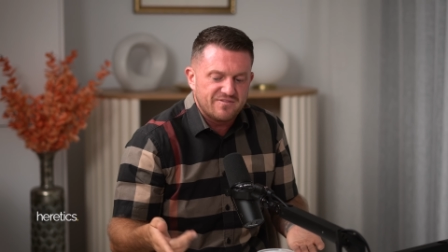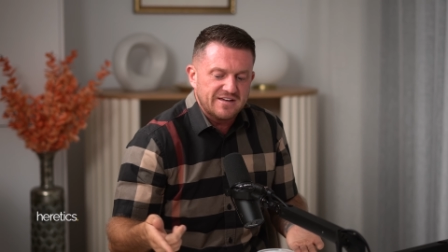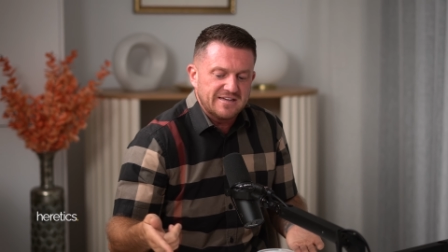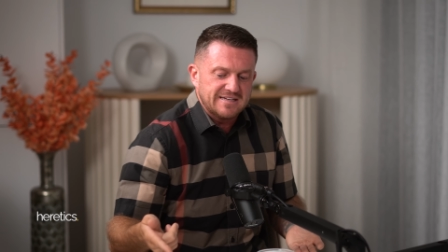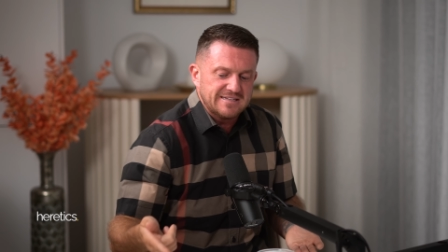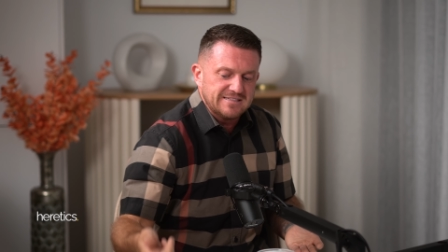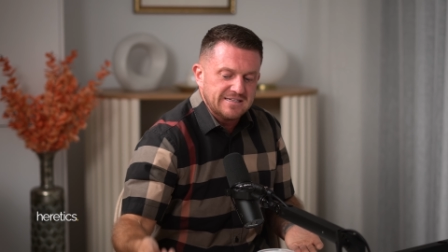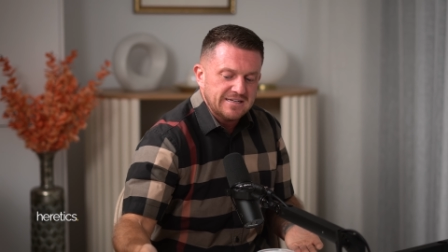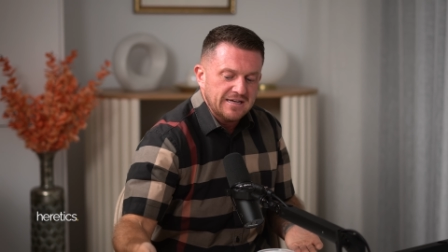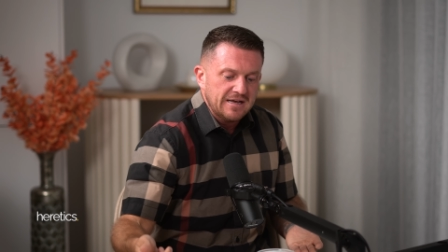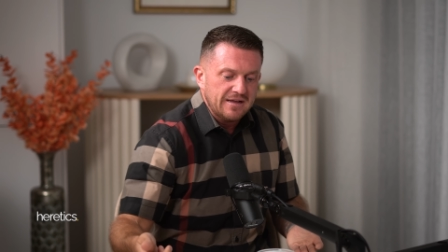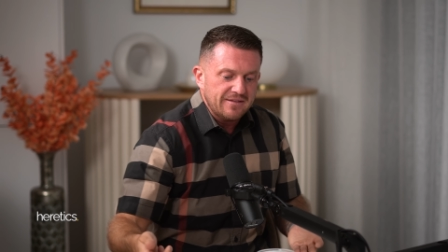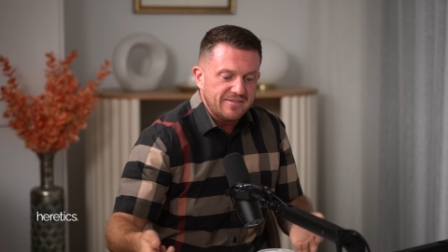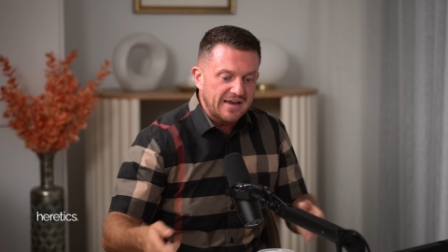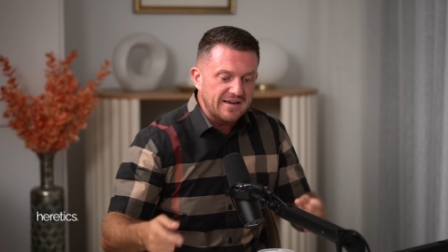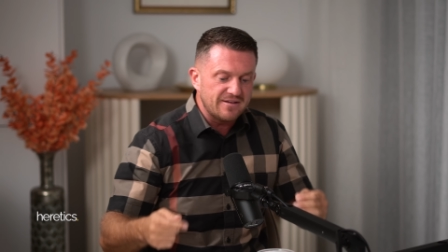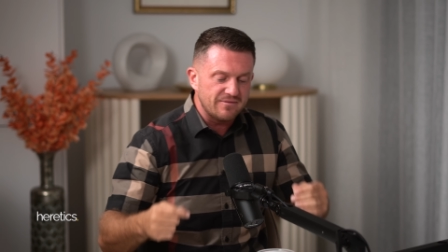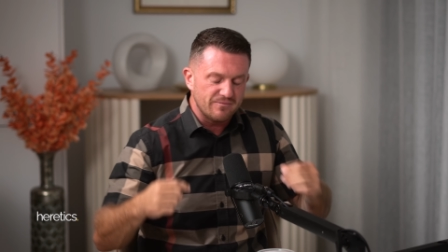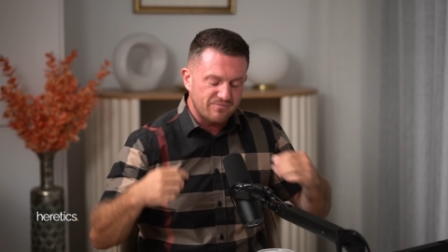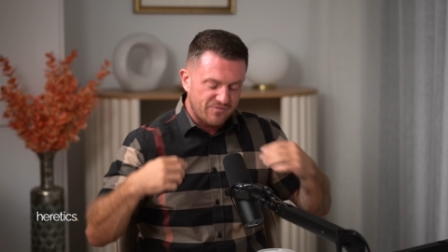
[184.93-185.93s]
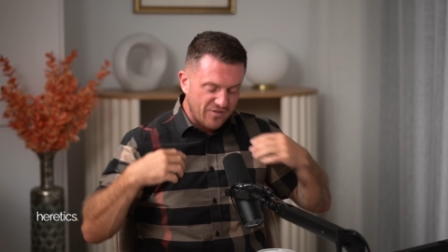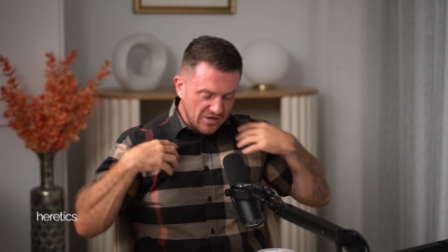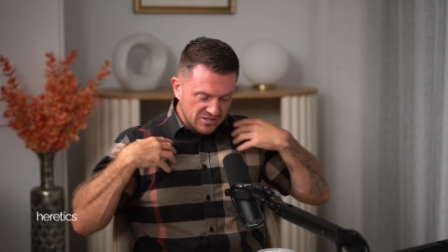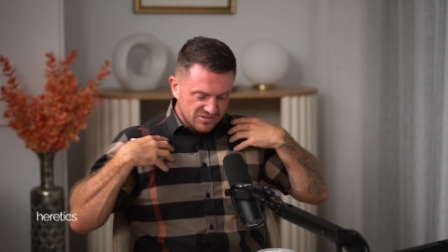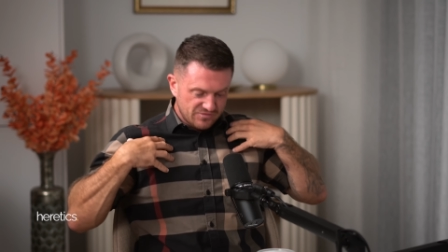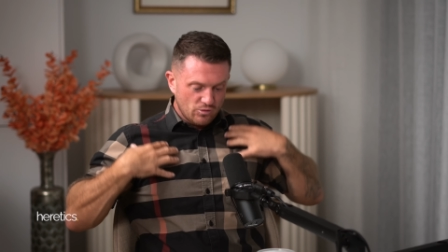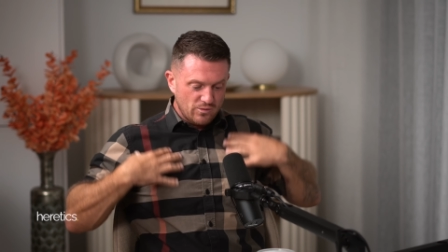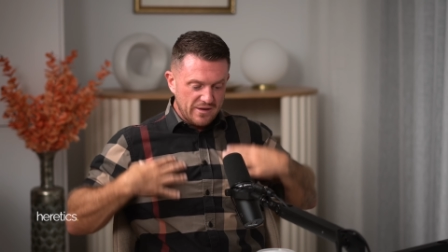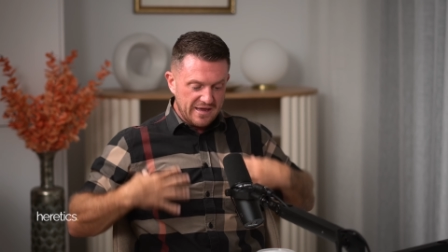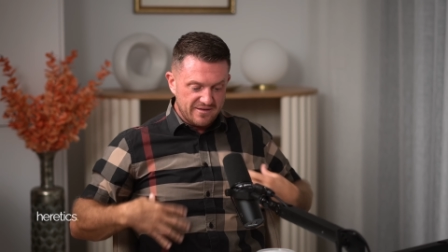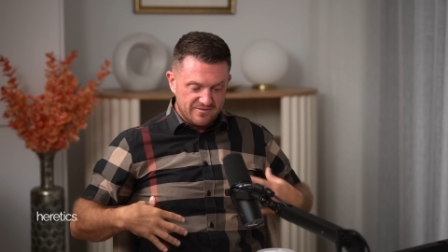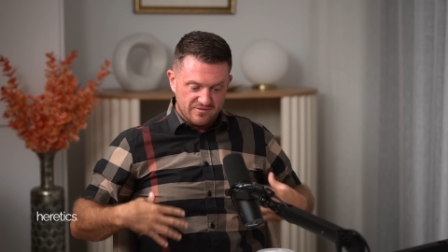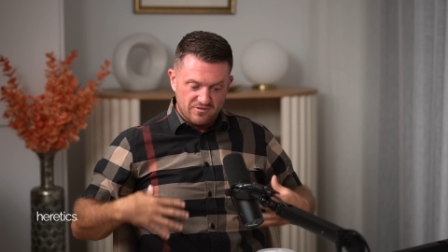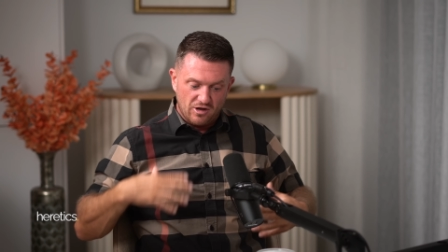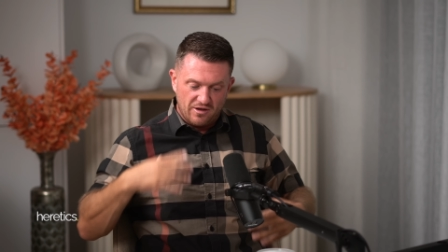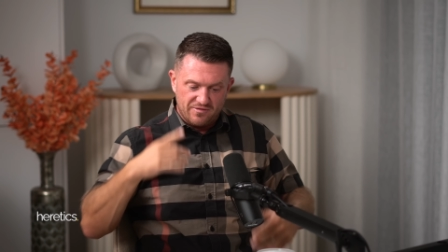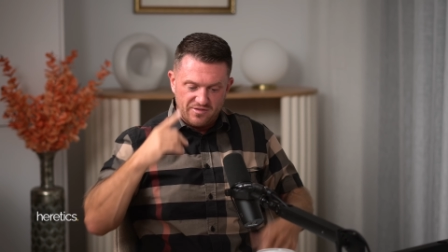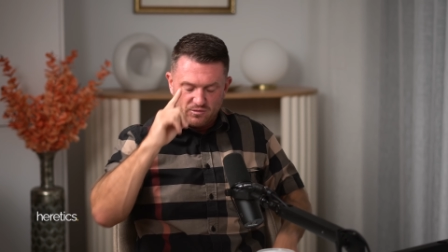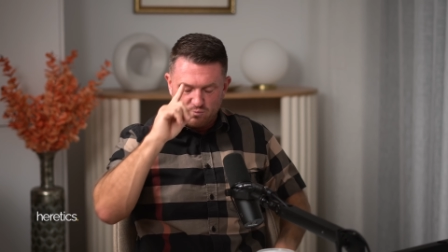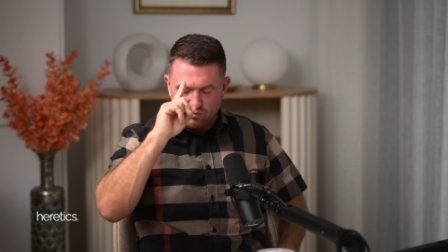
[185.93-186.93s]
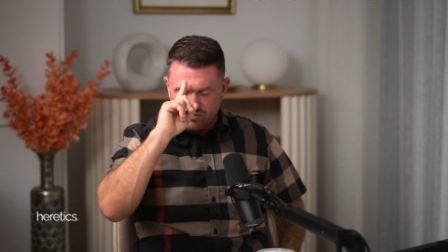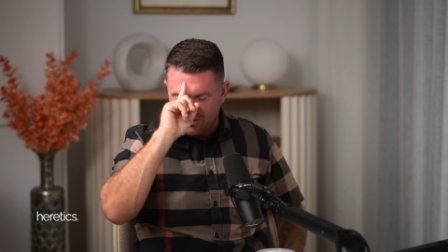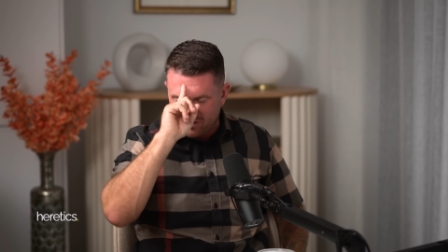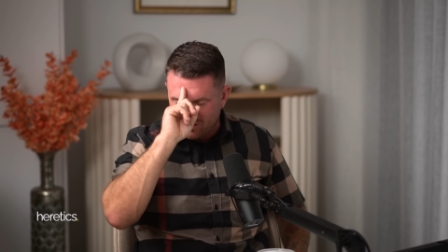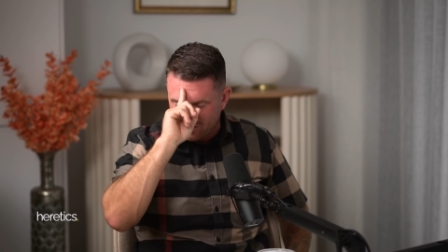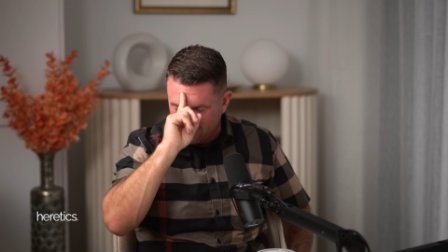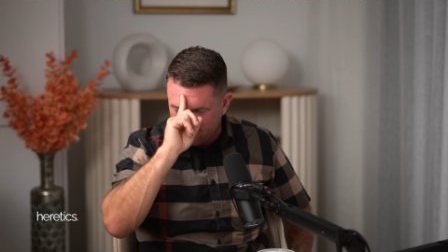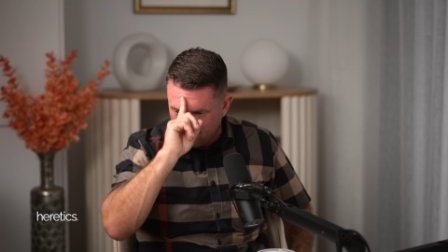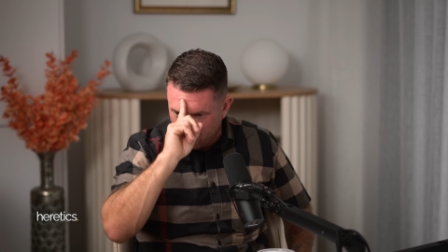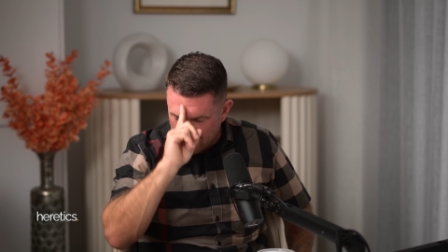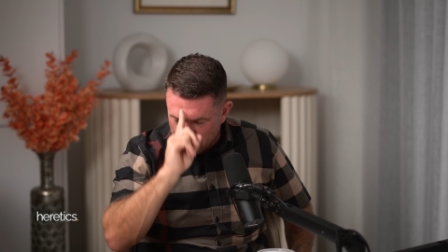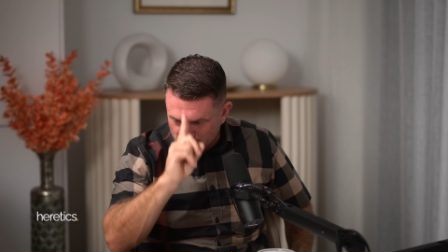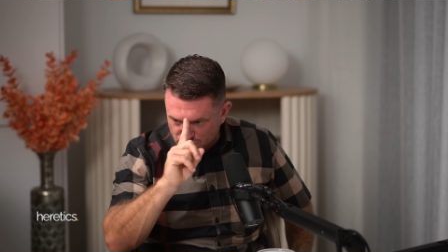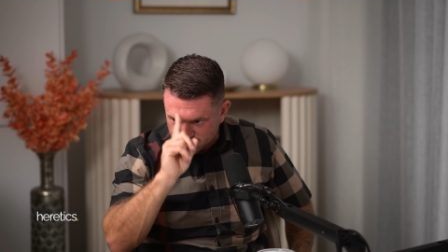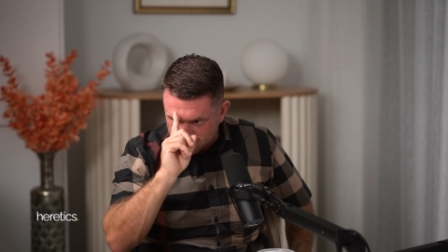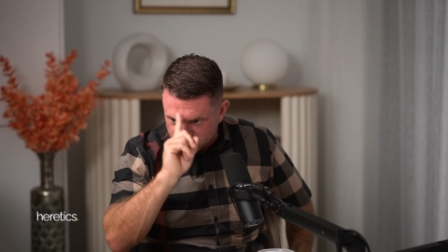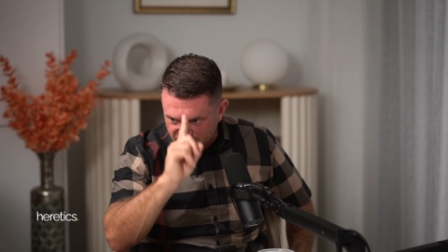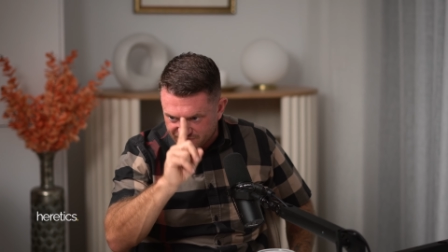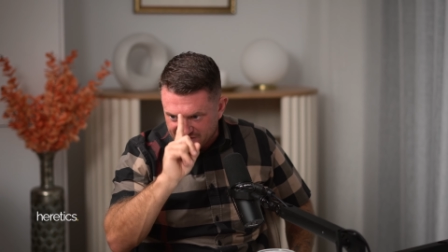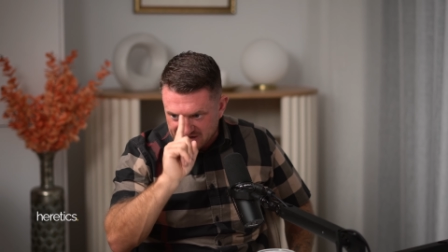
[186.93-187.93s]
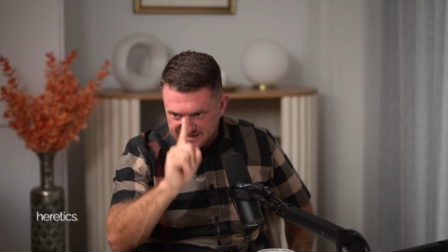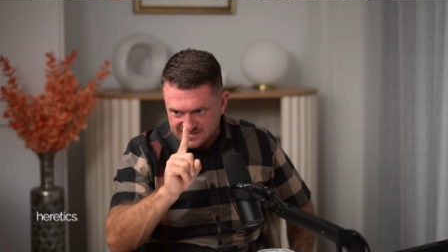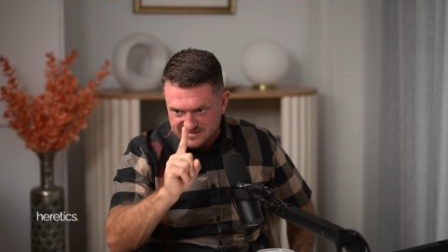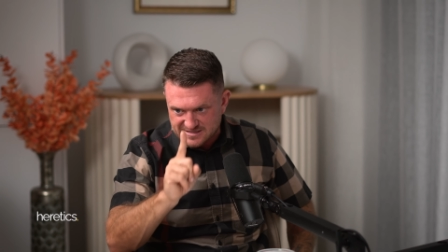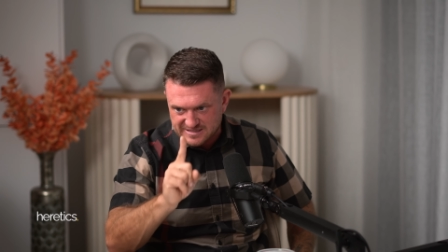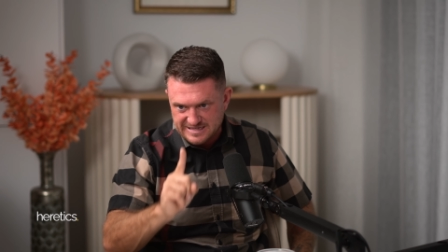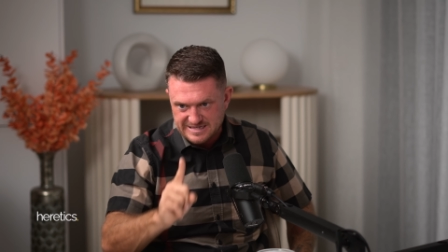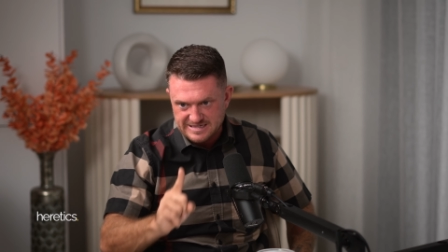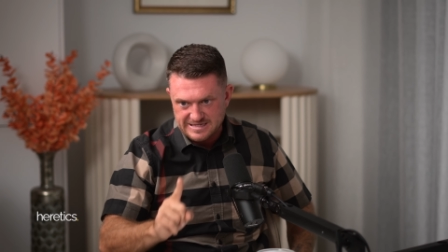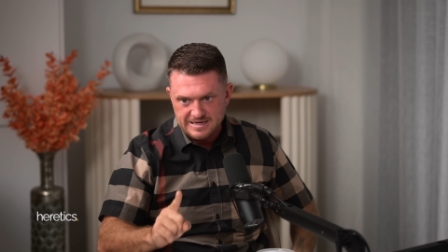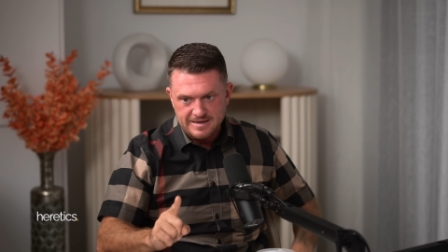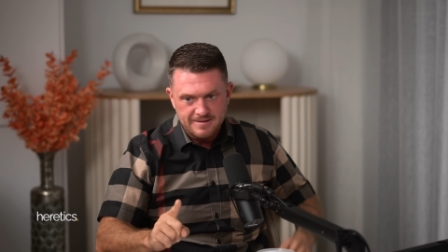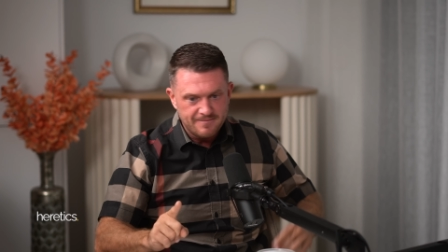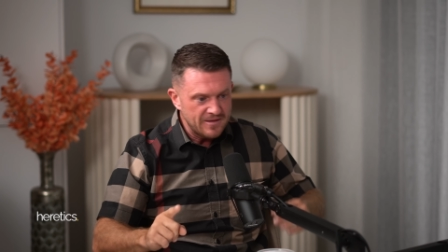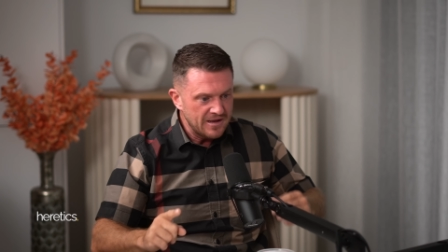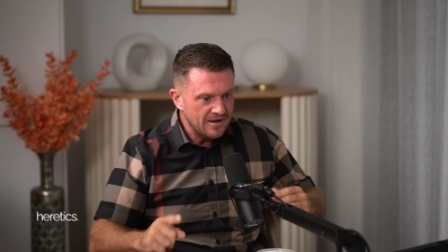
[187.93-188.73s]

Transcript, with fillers: thinking they first of all they like the, the Welsh Defence League,